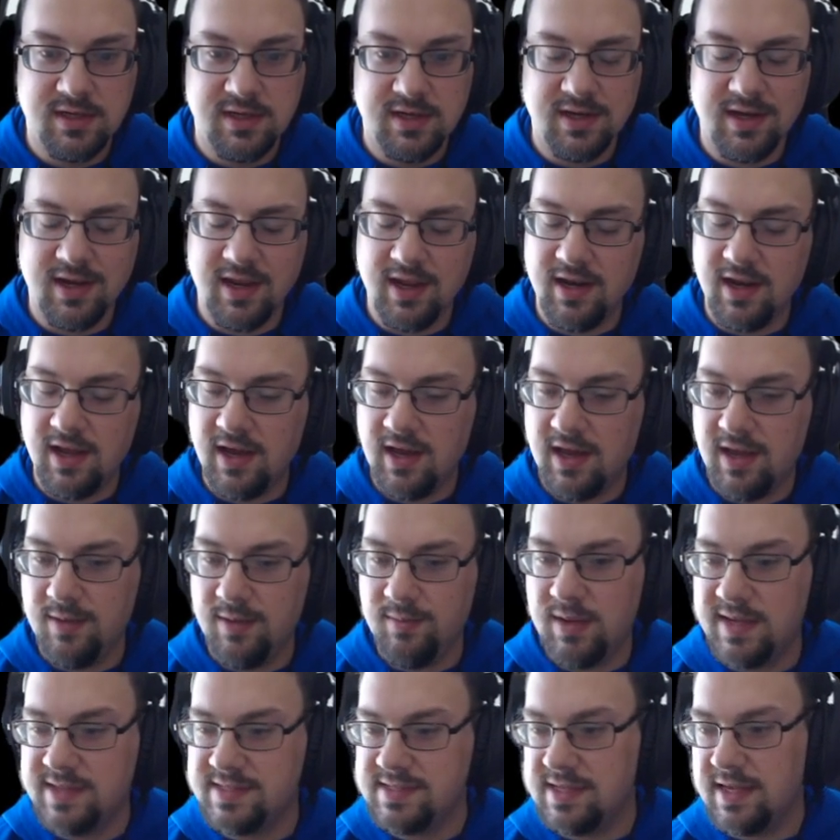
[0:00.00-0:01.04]
Again, I
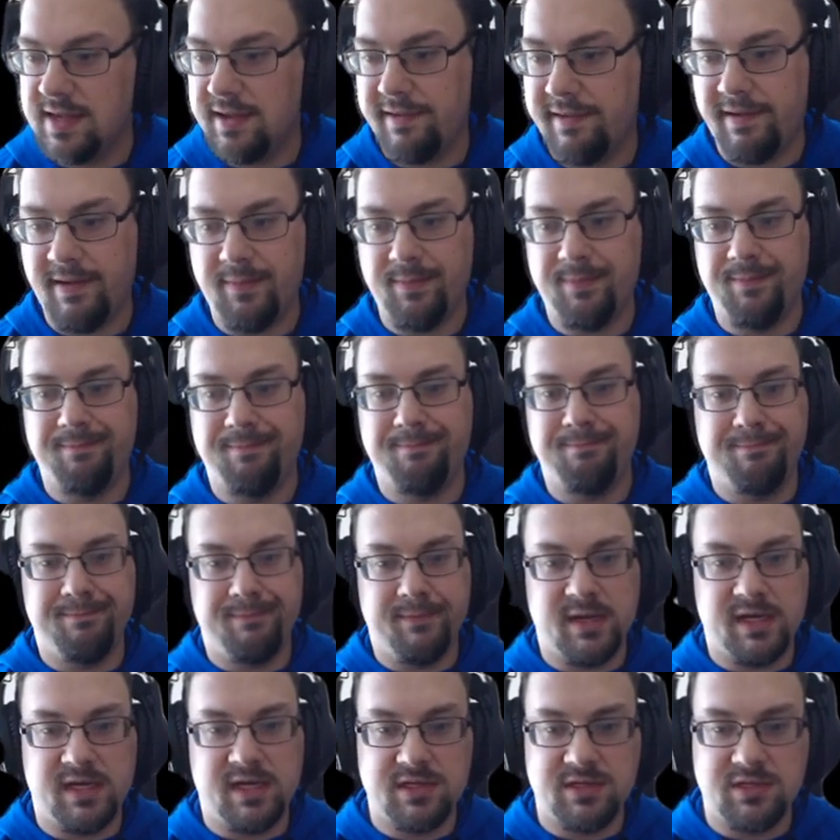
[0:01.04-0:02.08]
messed that up.
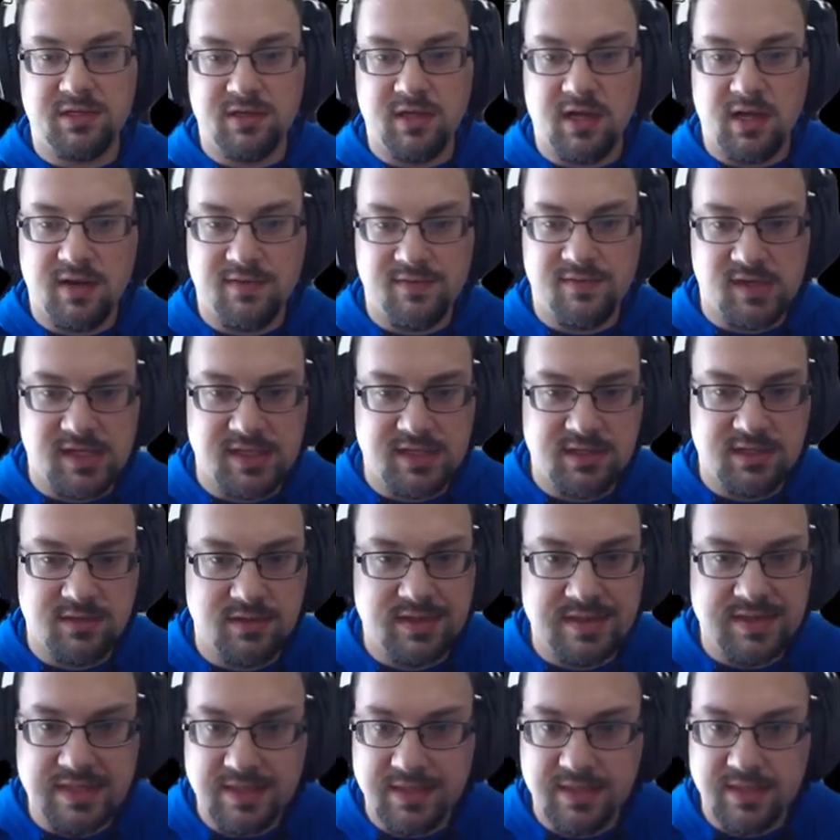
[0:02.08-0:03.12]
I should not have lost 3
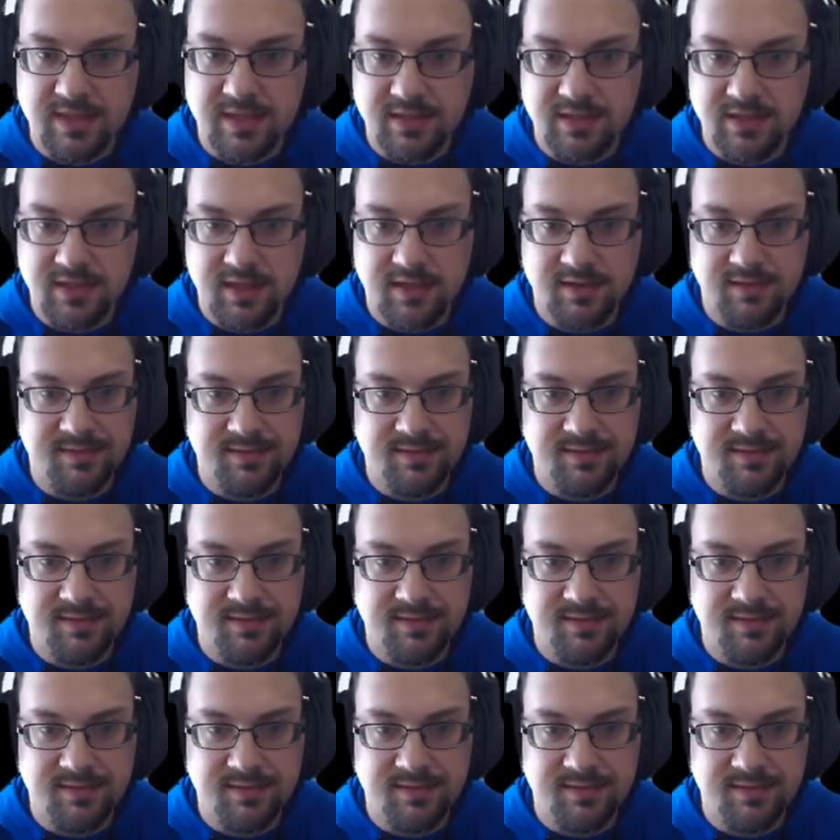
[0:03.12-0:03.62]
centaurs there.